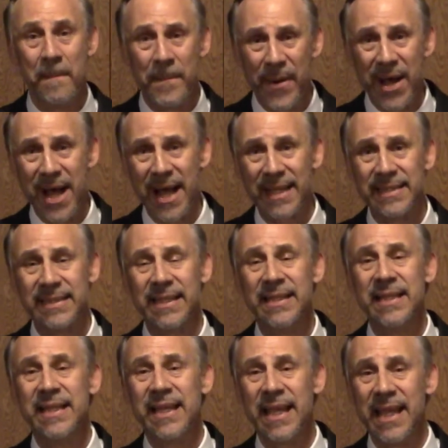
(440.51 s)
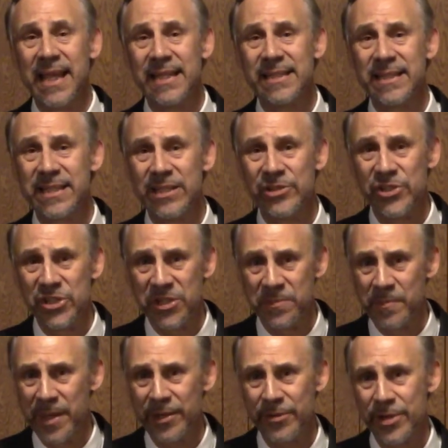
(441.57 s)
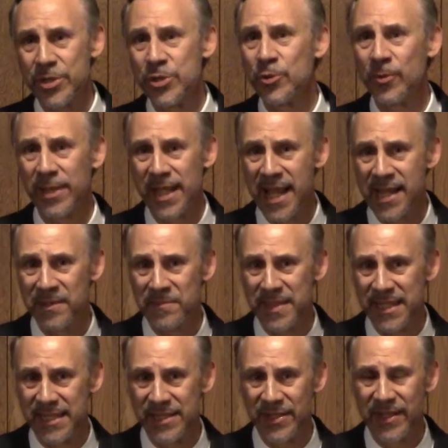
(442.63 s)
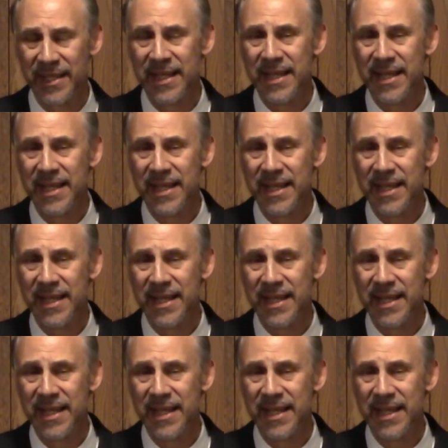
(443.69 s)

but it's the spiritual enemies